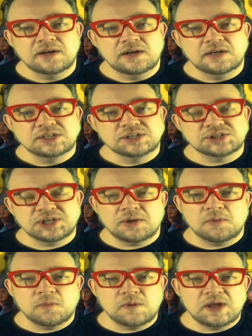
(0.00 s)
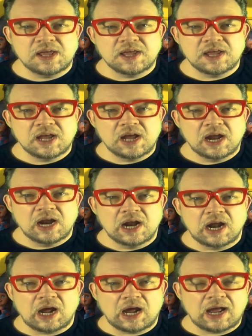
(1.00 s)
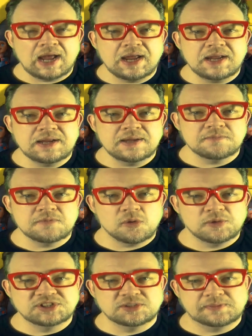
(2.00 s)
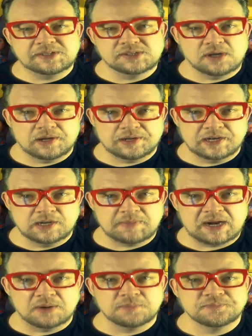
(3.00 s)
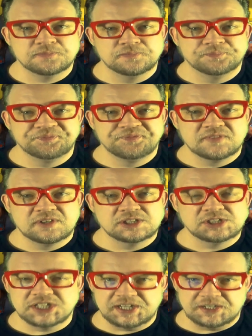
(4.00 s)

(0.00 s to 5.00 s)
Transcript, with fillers: So, I am going to be talking about Seed of